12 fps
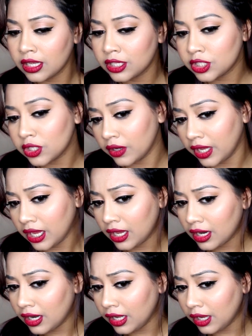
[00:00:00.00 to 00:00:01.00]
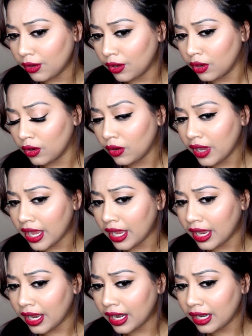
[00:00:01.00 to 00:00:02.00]
so here you go,
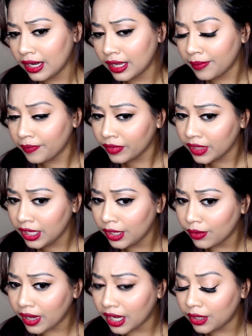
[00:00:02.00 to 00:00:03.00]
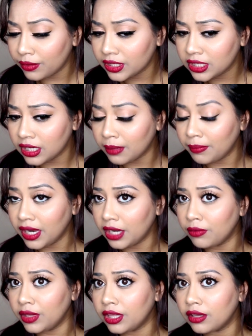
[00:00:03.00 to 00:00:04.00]
and you can twist it a
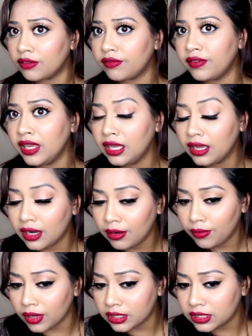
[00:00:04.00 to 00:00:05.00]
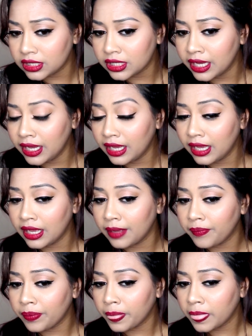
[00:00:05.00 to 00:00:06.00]
bit with your finger once
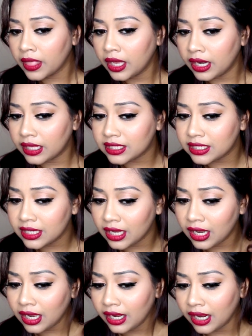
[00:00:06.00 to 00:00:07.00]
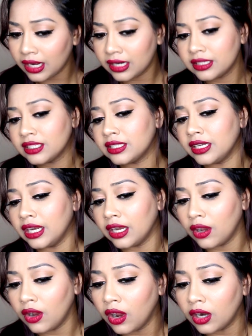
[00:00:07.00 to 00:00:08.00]
it is done and it's still
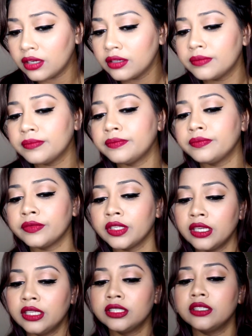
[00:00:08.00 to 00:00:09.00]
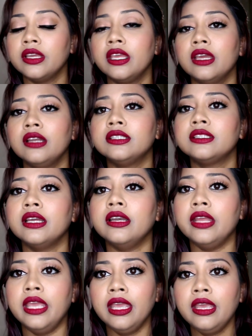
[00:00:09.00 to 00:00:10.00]
hot. So here is the
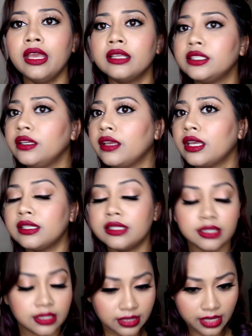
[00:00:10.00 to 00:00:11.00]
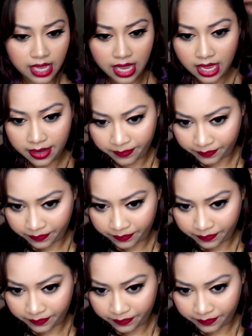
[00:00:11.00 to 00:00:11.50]
ring, as you can see.